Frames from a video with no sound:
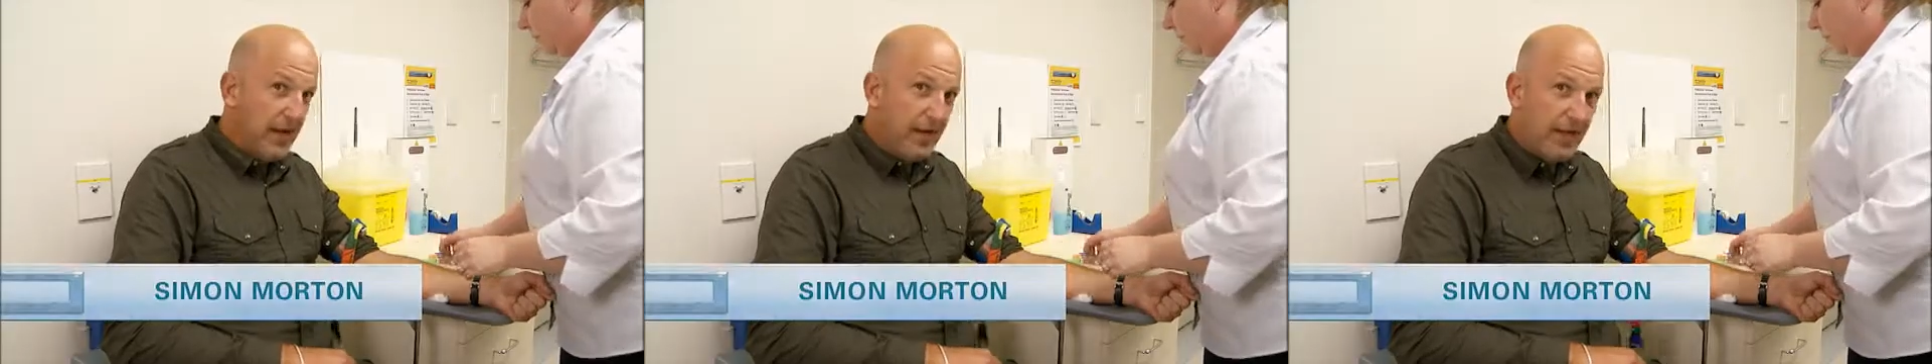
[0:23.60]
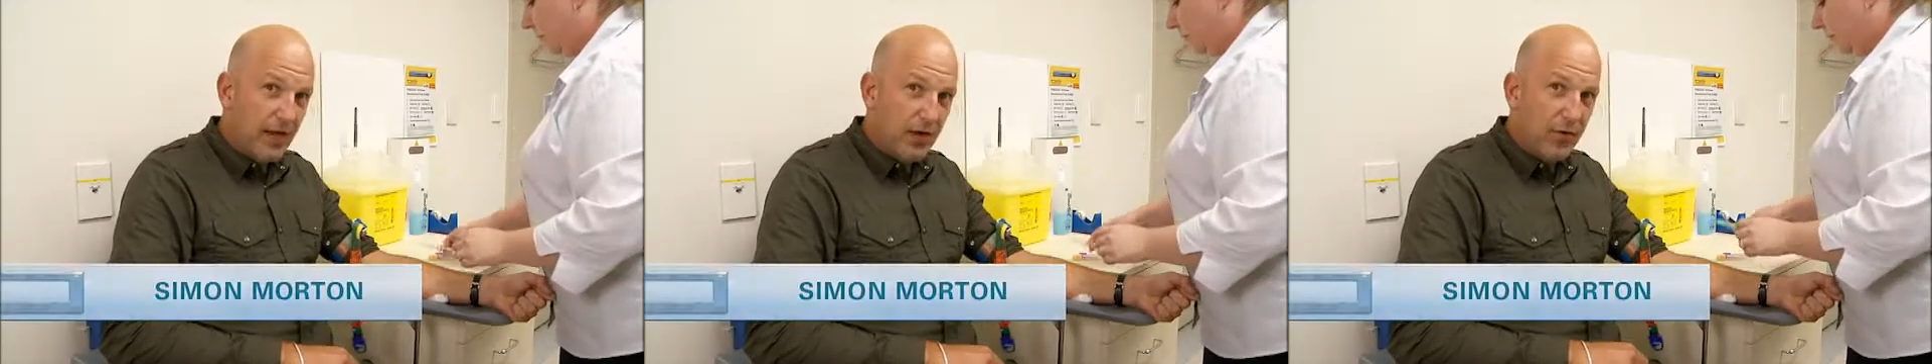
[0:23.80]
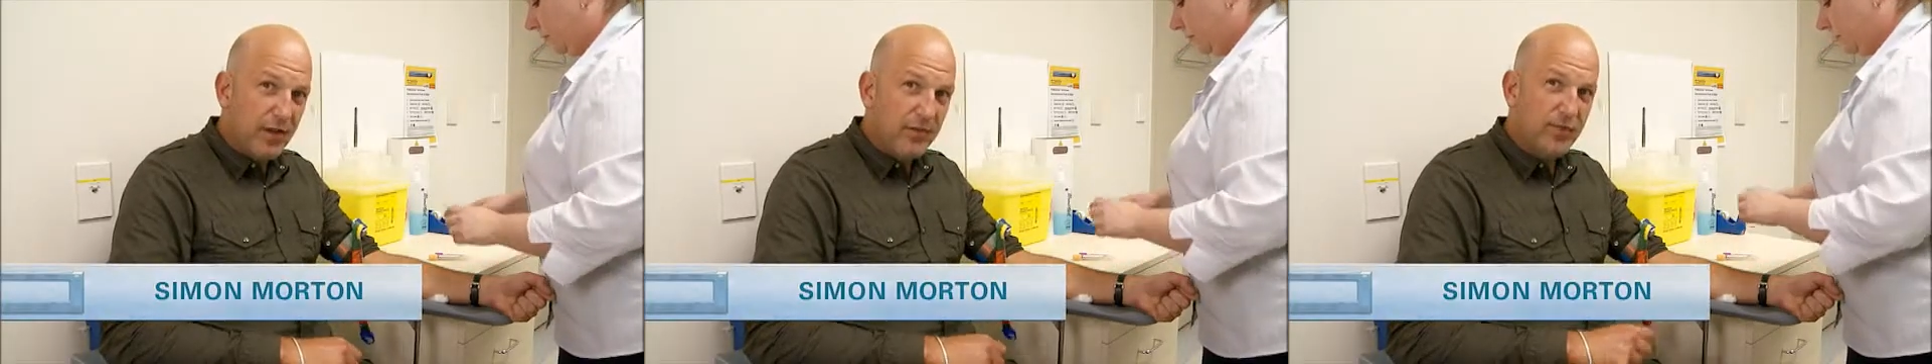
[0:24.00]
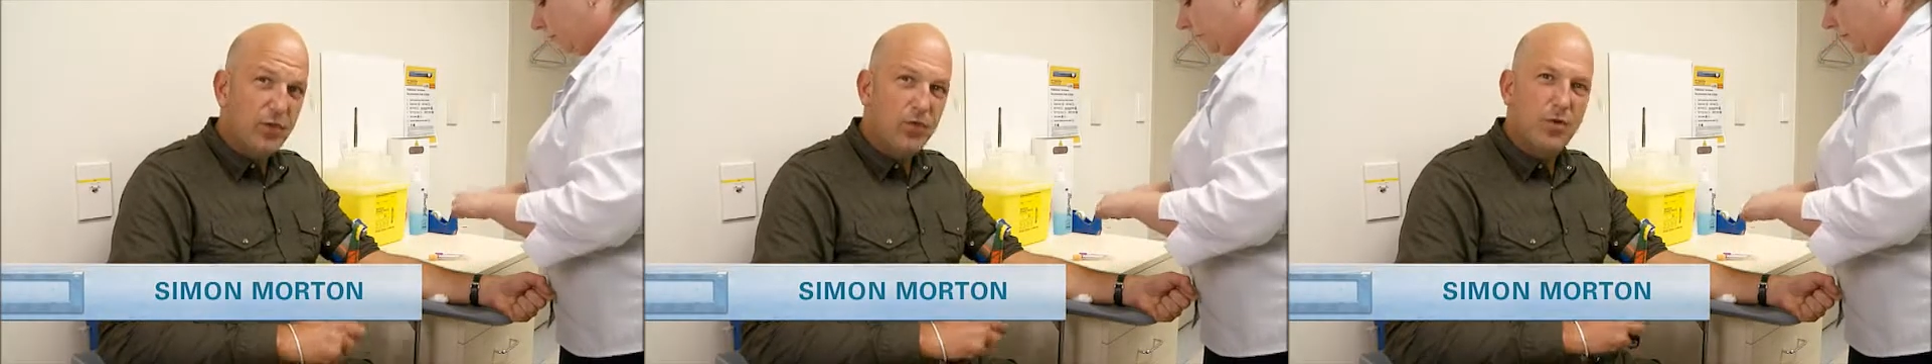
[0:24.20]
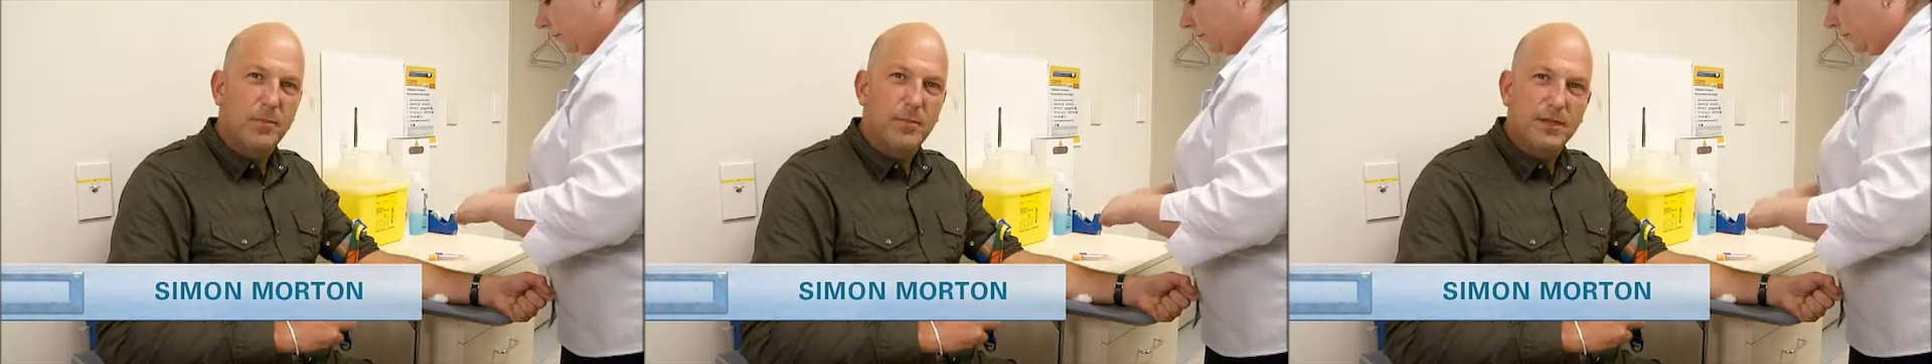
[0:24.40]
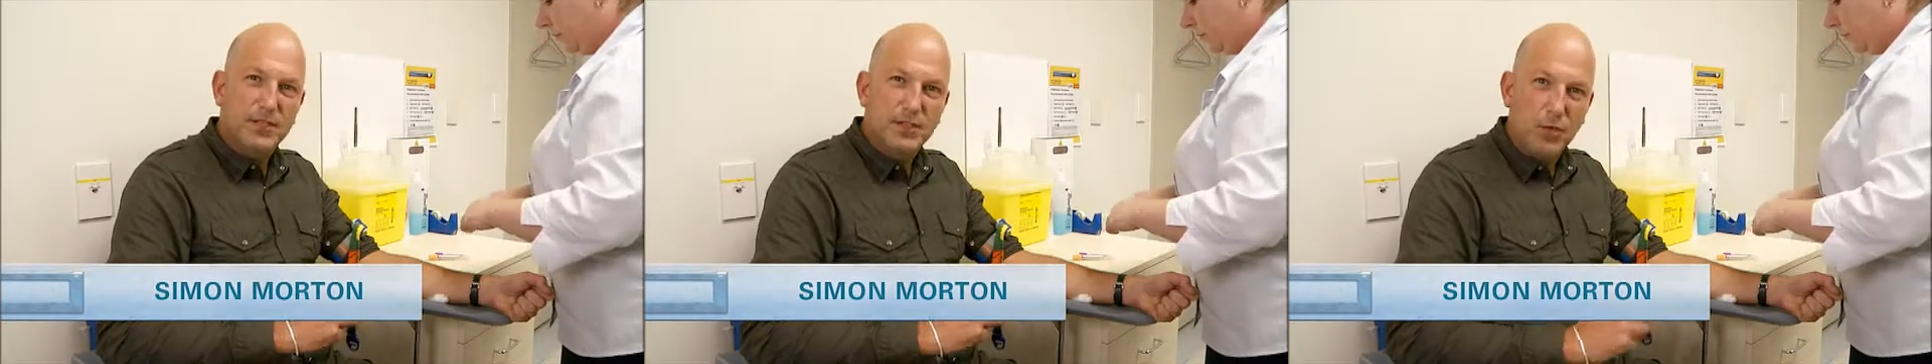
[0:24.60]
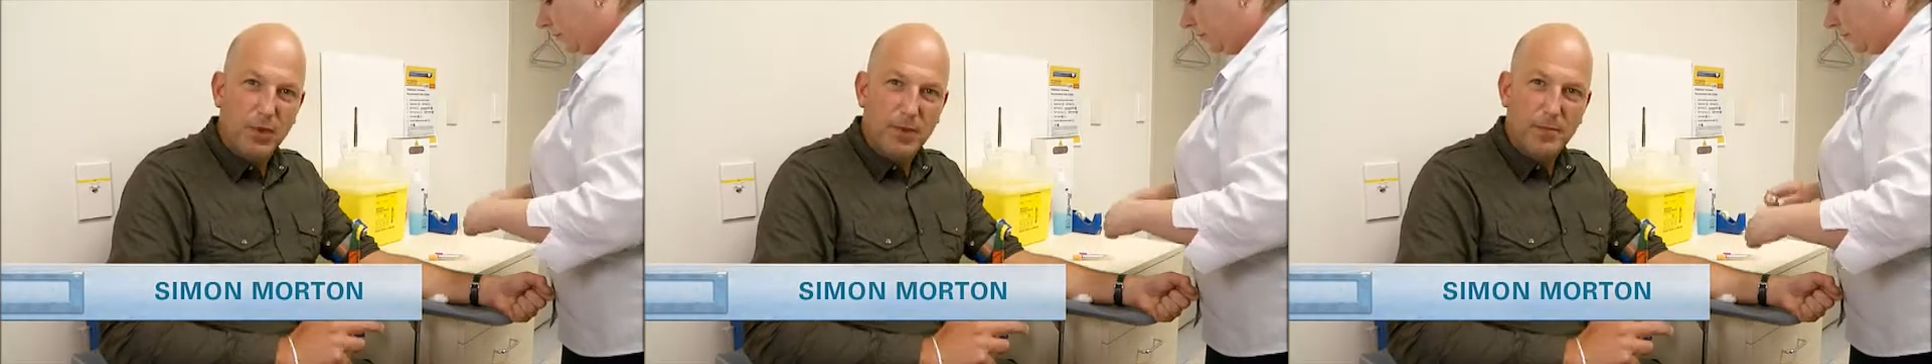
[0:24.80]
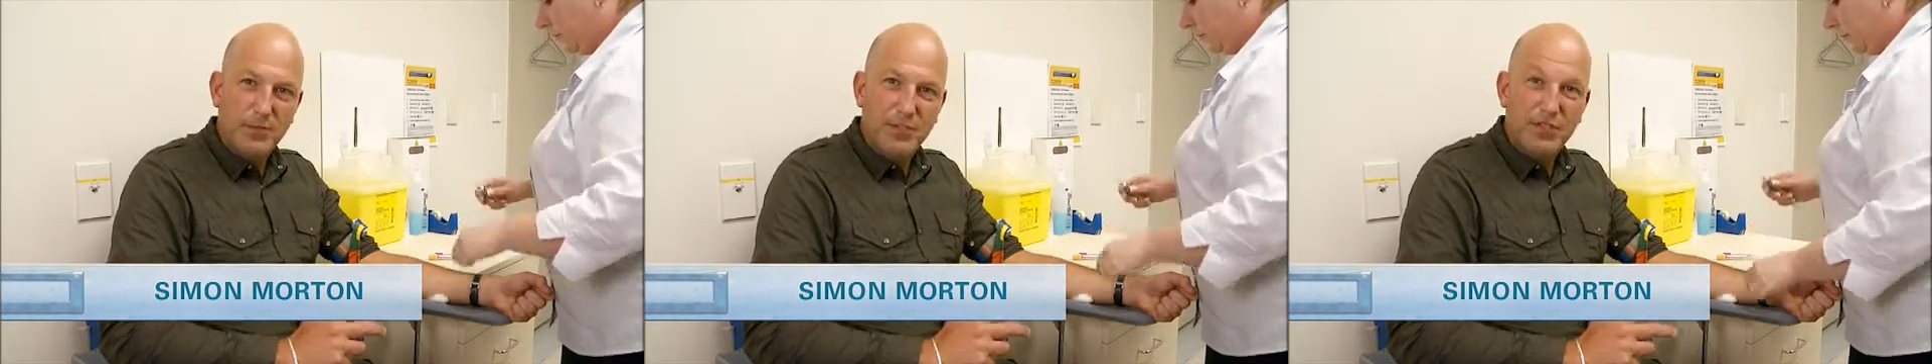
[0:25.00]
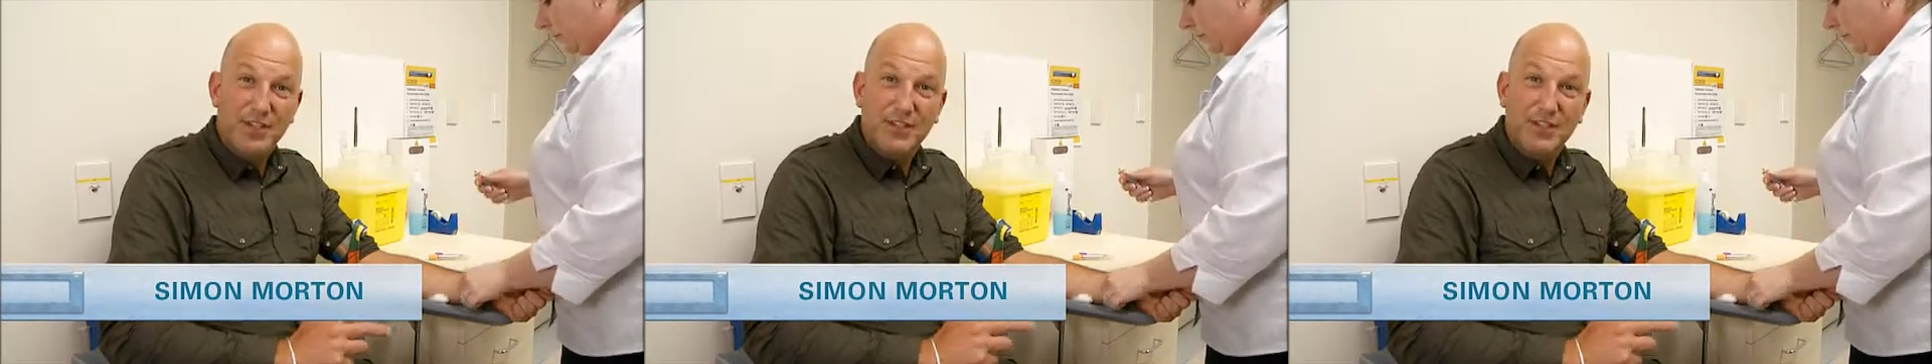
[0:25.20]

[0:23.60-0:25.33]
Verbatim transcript: Now, if you're a bit squeamish,